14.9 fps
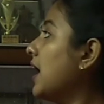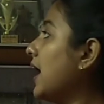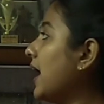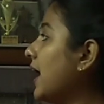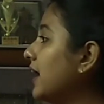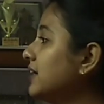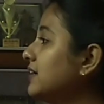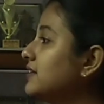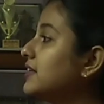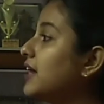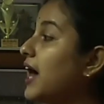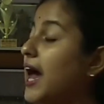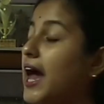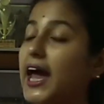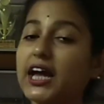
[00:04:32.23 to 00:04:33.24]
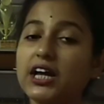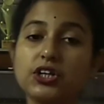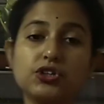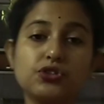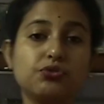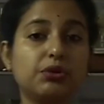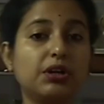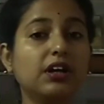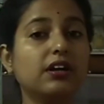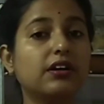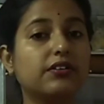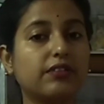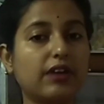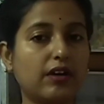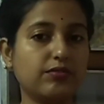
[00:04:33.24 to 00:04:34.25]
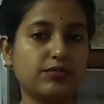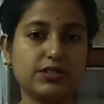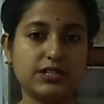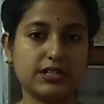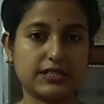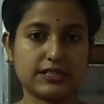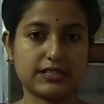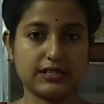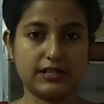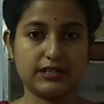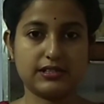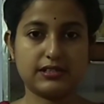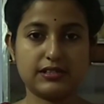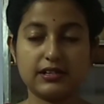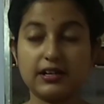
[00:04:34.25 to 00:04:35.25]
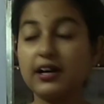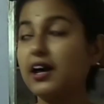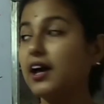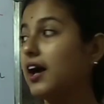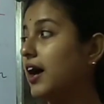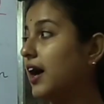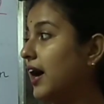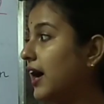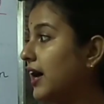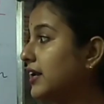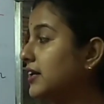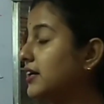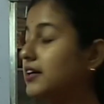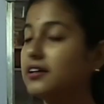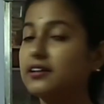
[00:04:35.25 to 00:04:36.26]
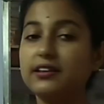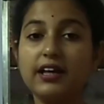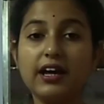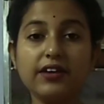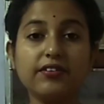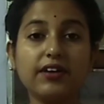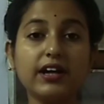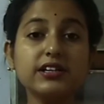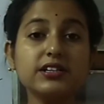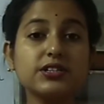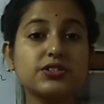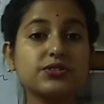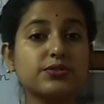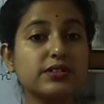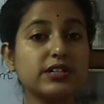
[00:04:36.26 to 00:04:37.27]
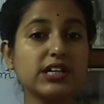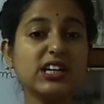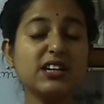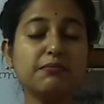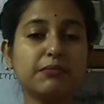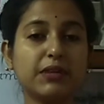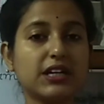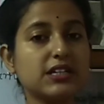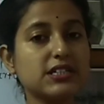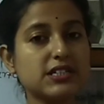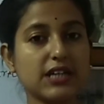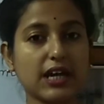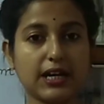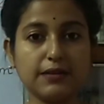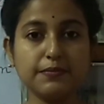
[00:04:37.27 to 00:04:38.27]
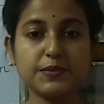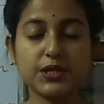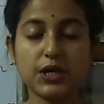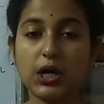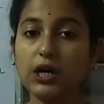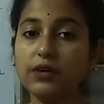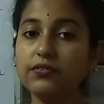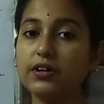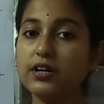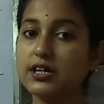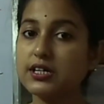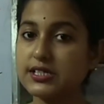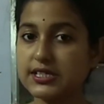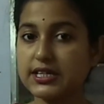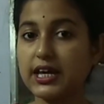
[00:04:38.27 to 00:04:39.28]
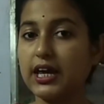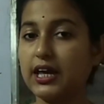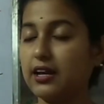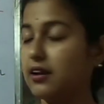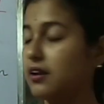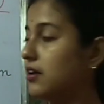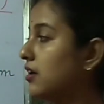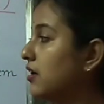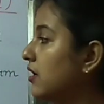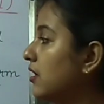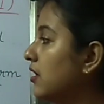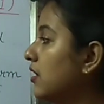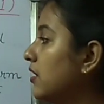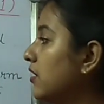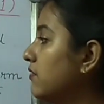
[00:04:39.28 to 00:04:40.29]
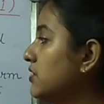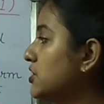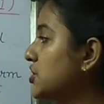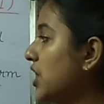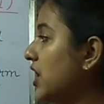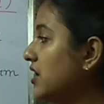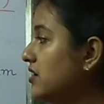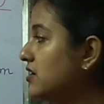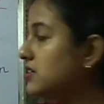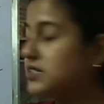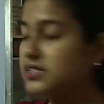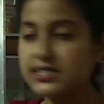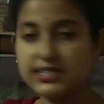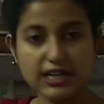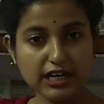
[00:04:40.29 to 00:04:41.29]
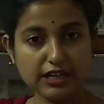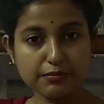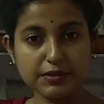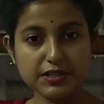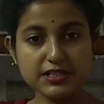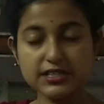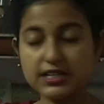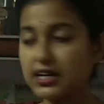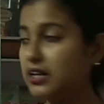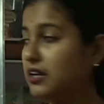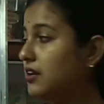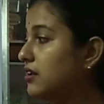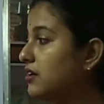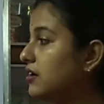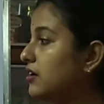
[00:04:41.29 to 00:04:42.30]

and the actual ground distance, and there are 3 main types of scale, which are statement scale,